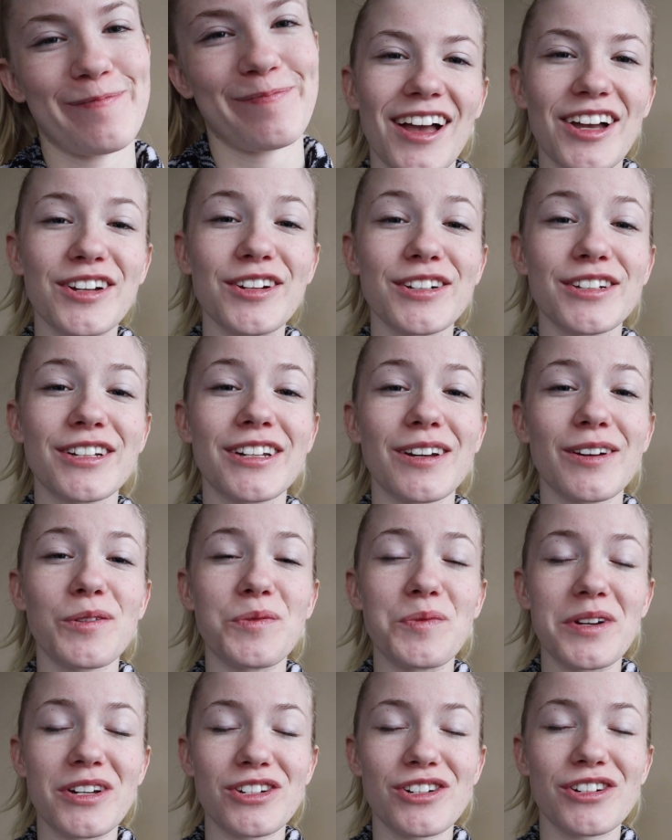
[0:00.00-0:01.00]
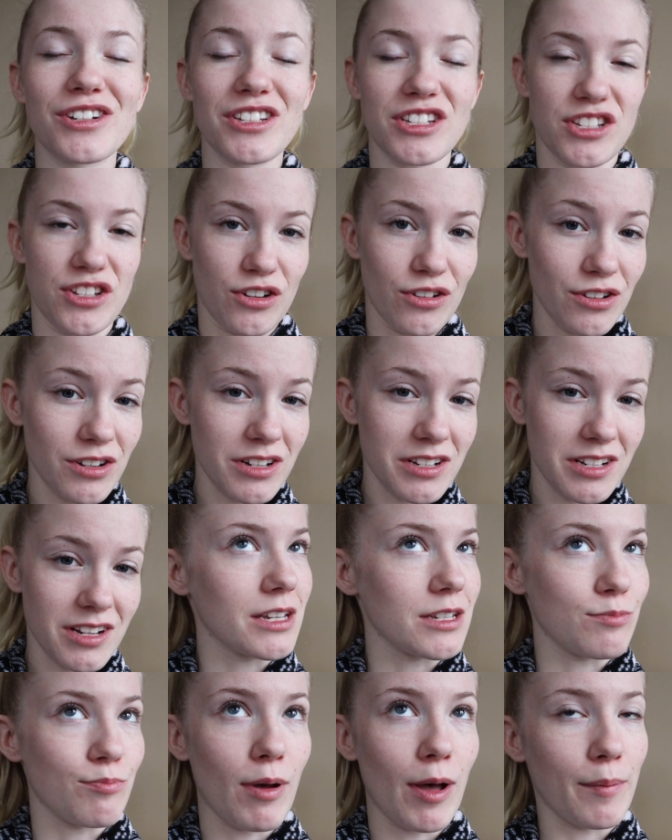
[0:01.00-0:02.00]
A good winter dessert
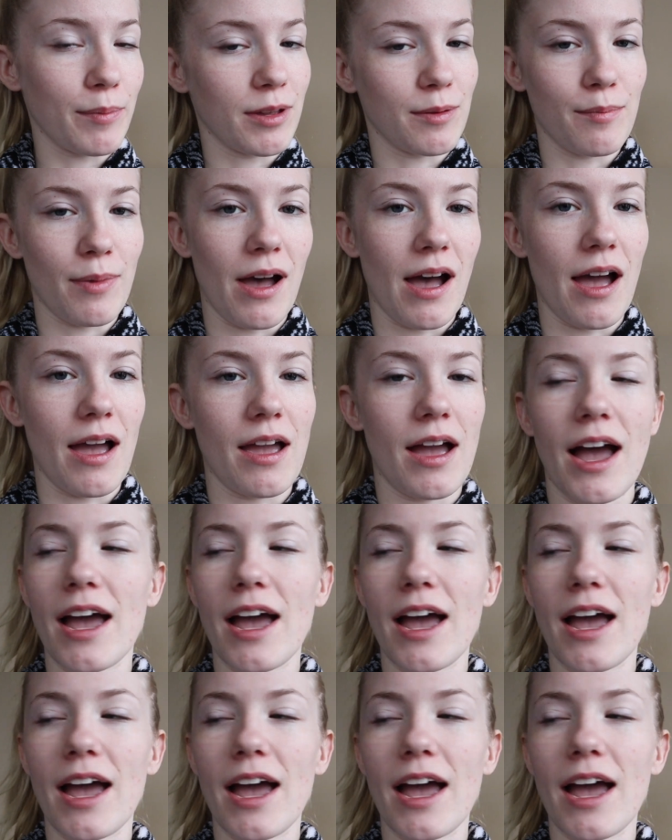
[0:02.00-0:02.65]
is pumpkin pie.